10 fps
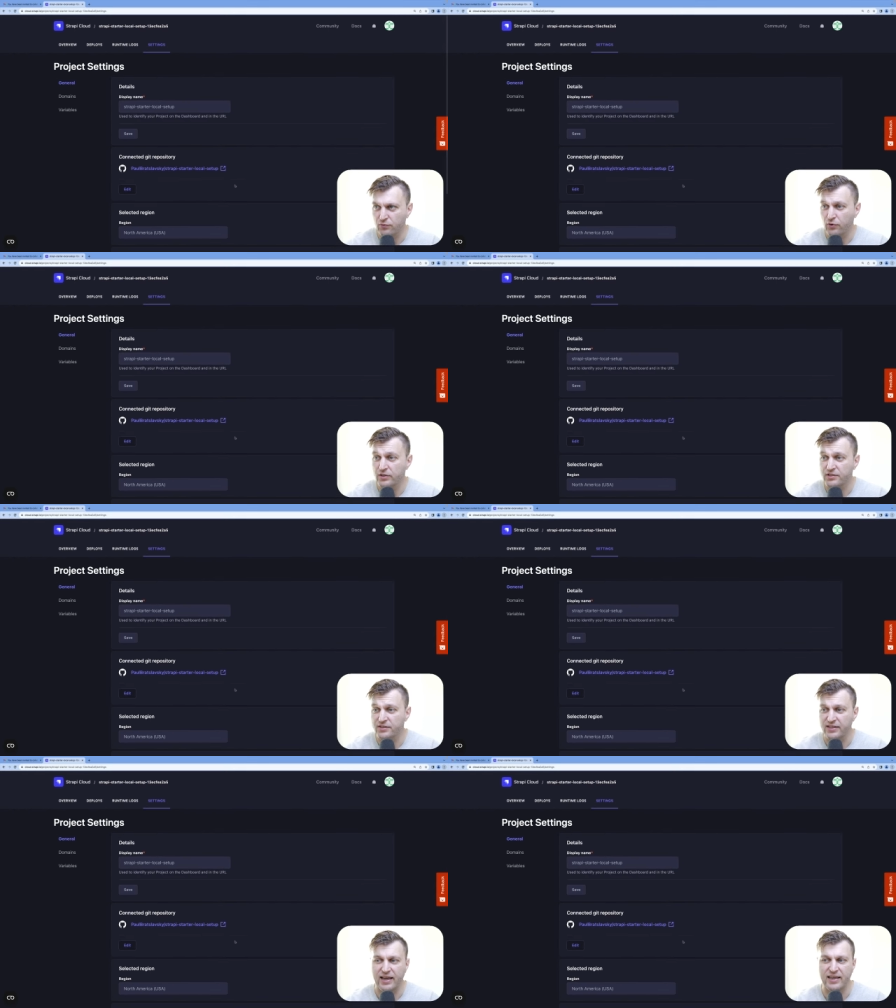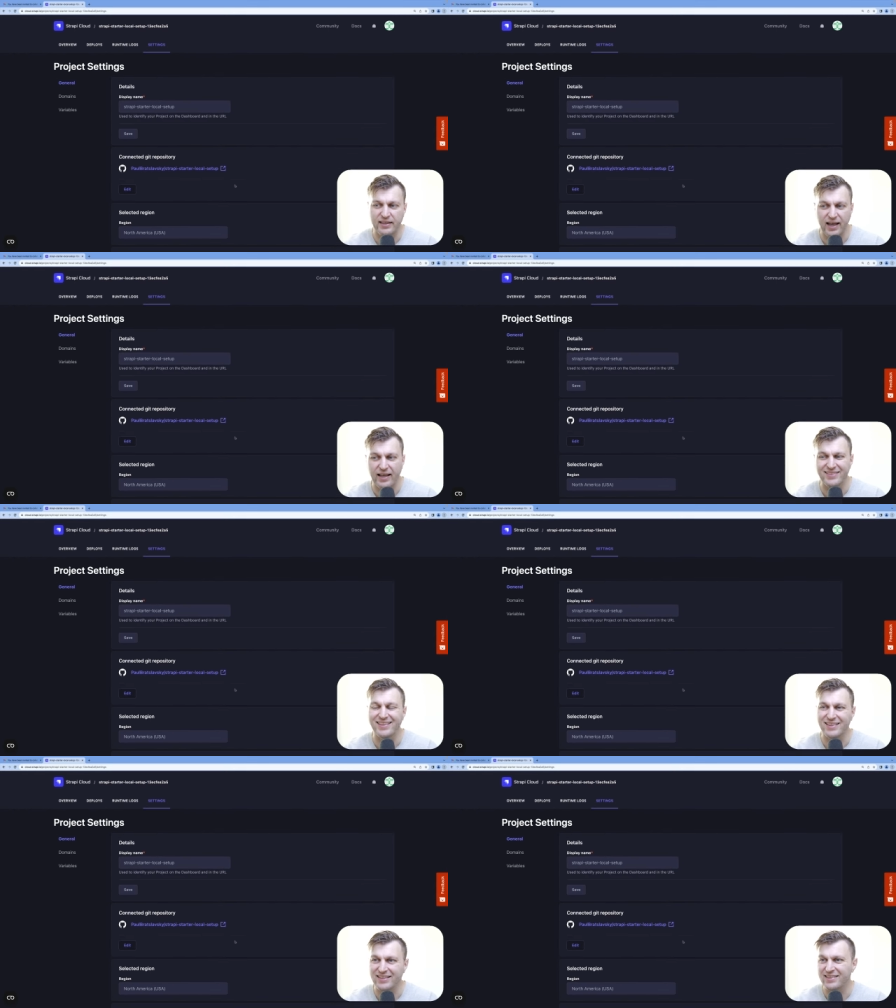For instance, I cannot
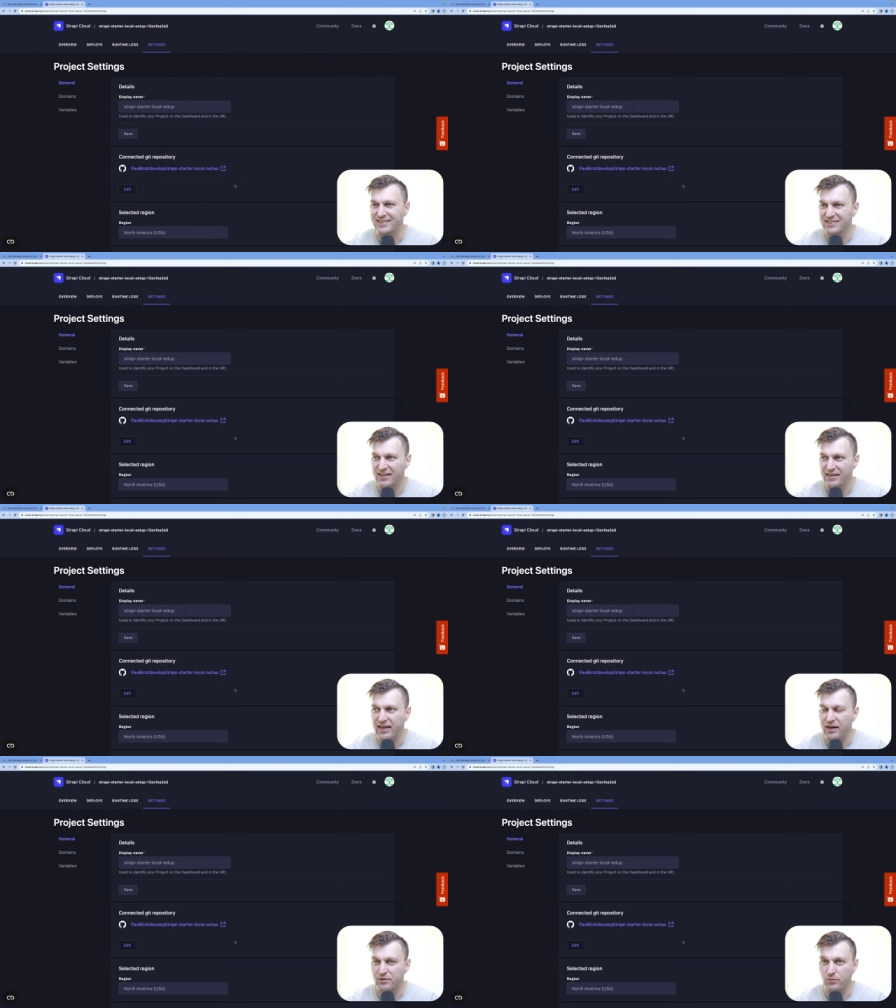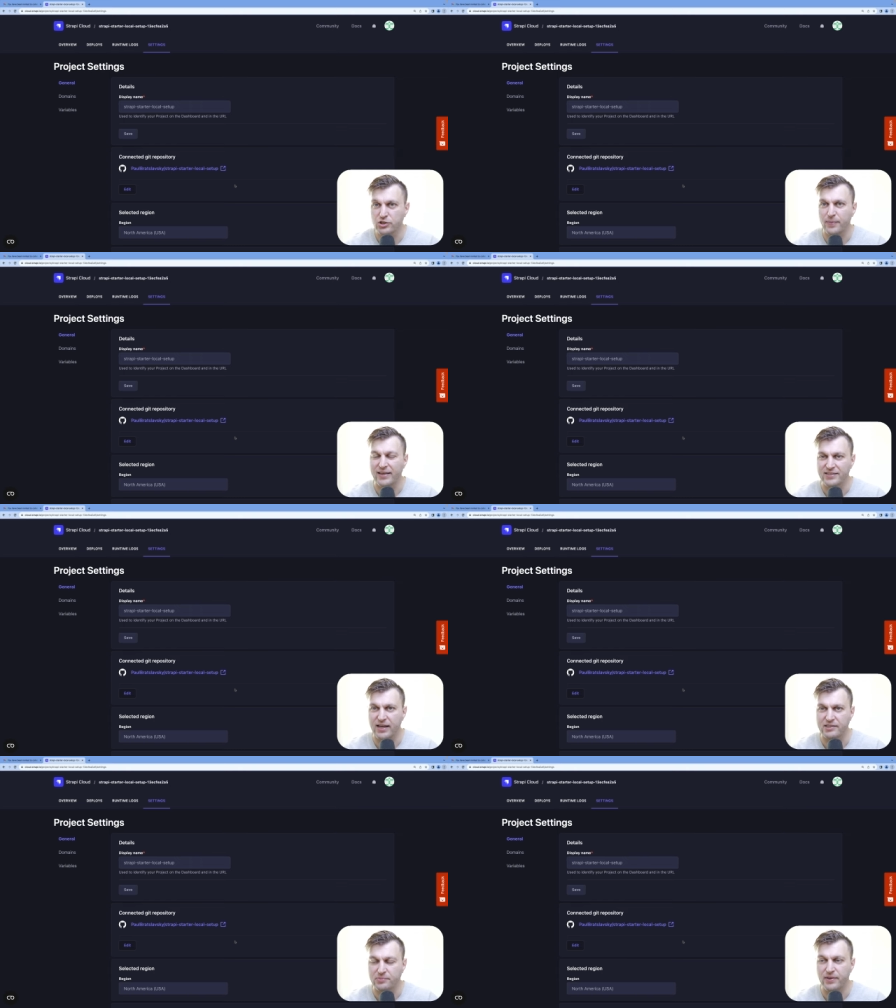delete this account, which makes
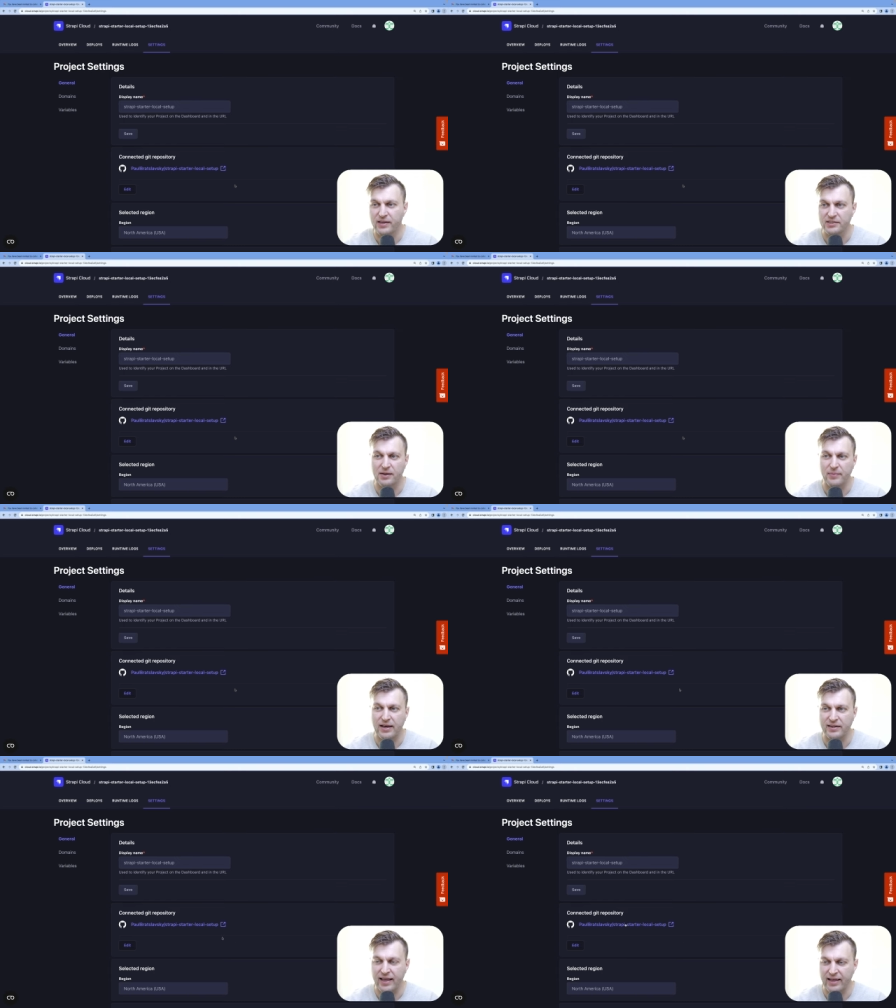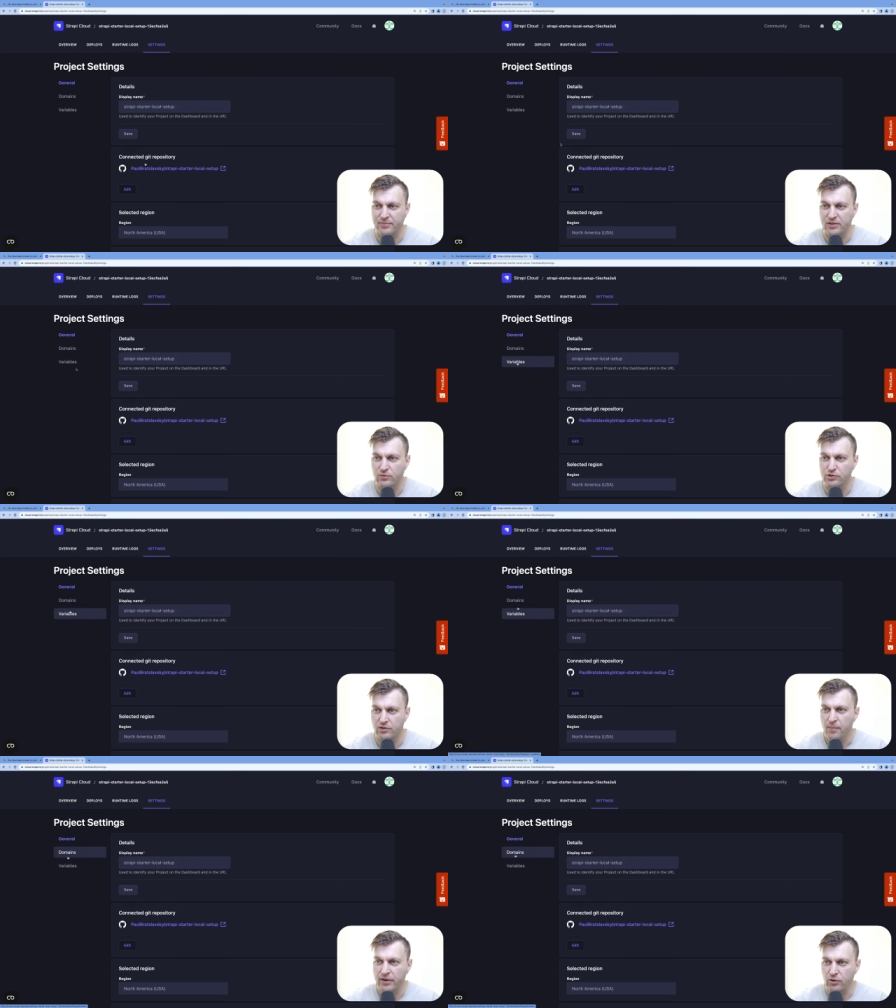sense because I'm not an admin
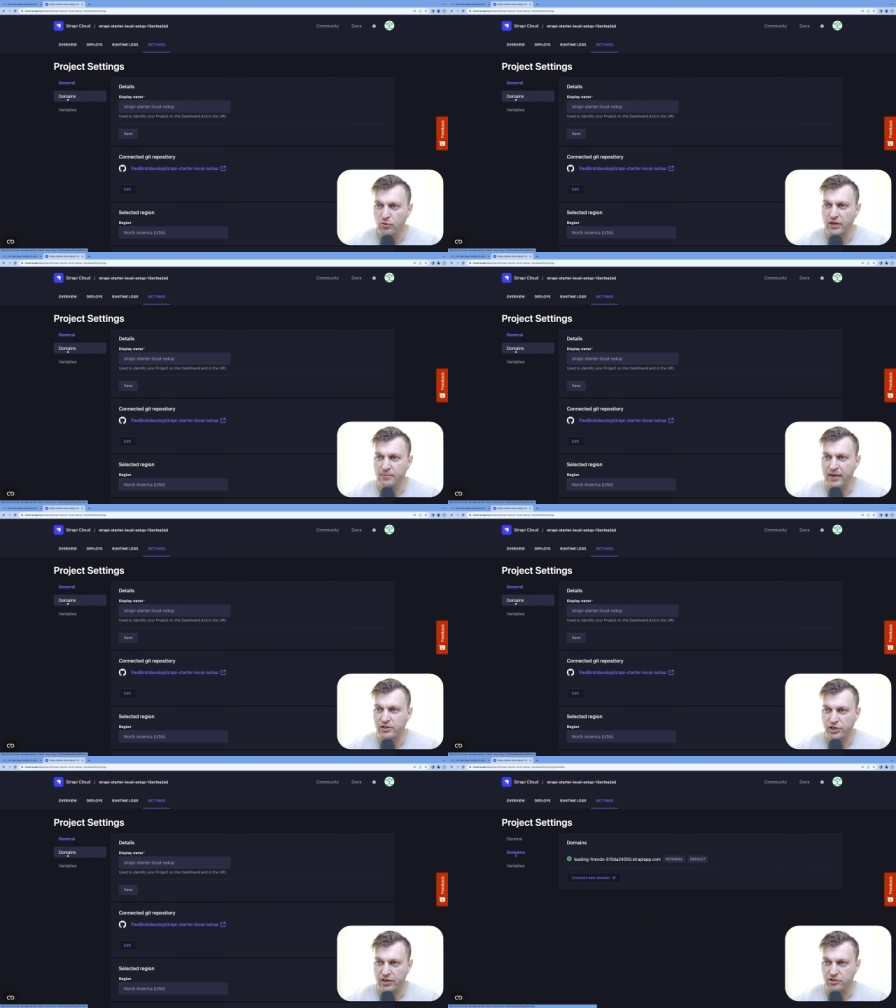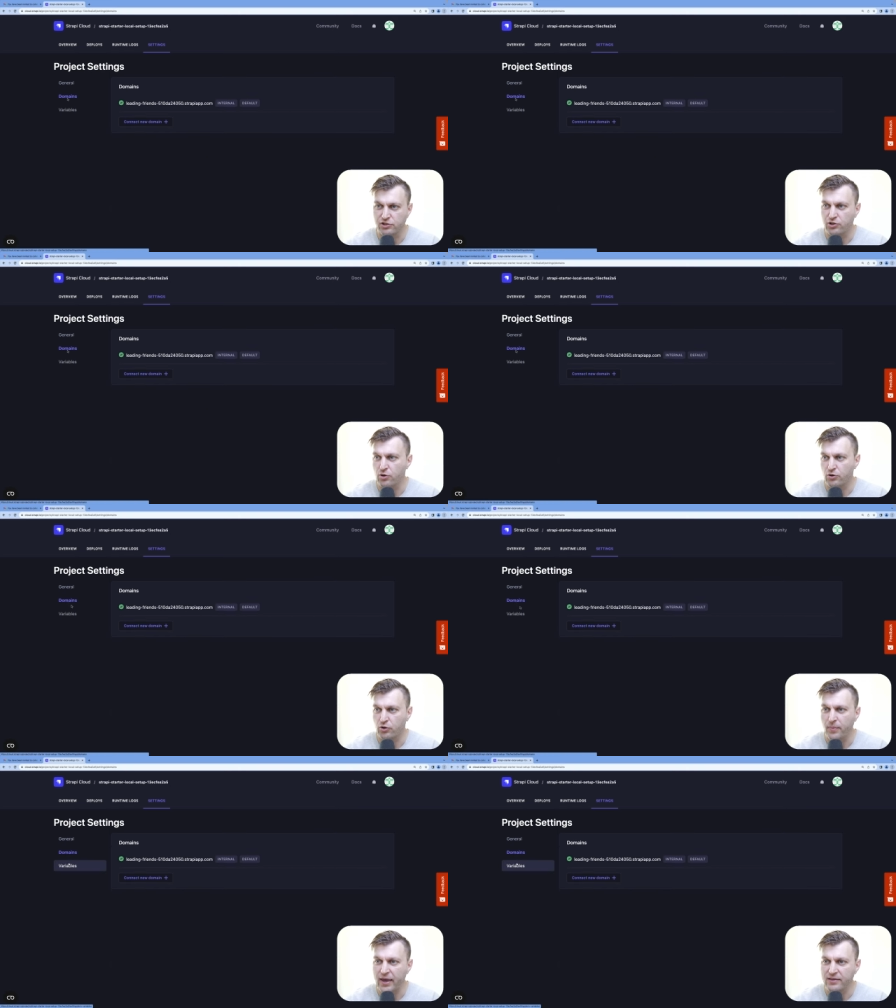user, but you can make changes to your
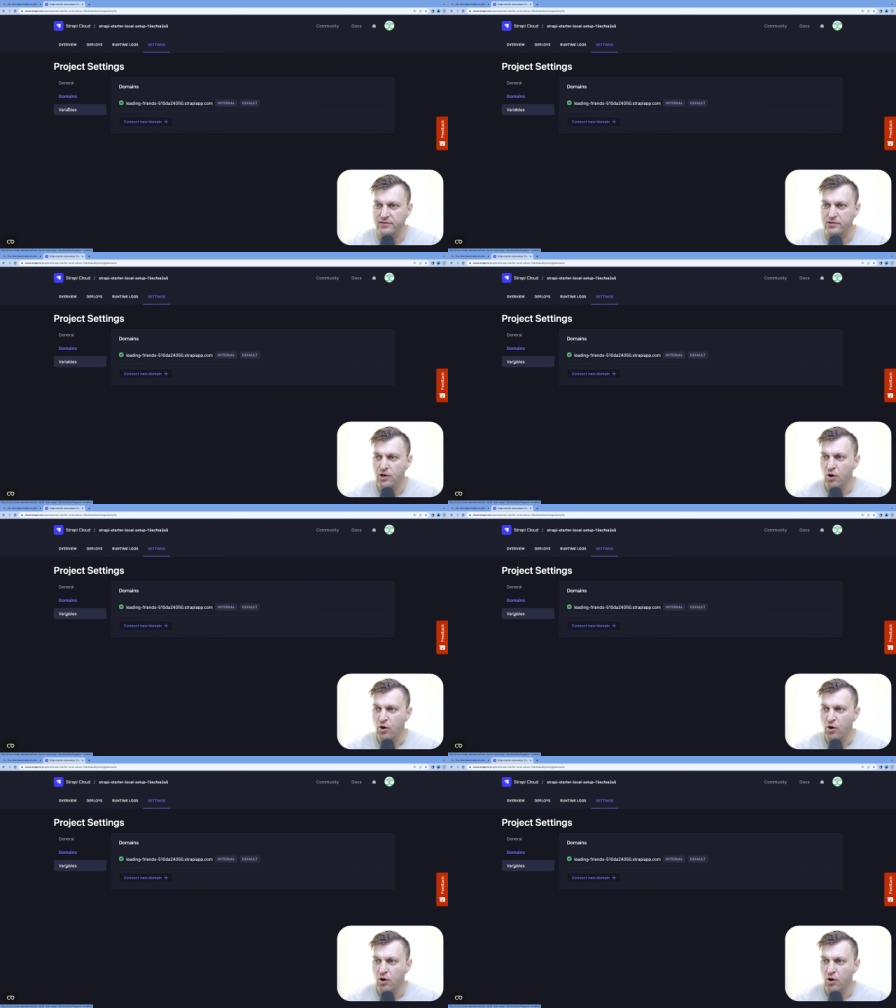domains